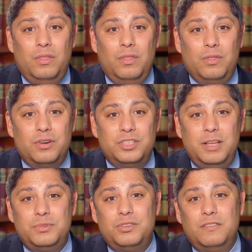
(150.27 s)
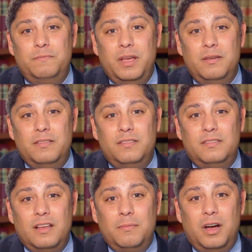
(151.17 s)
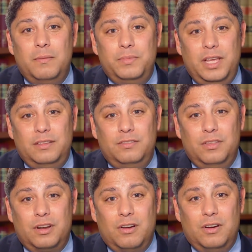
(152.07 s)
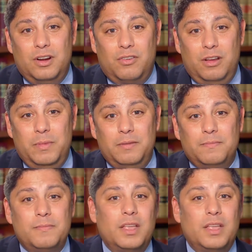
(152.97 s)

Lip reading: Though there seems to have been some updates to the current agreement,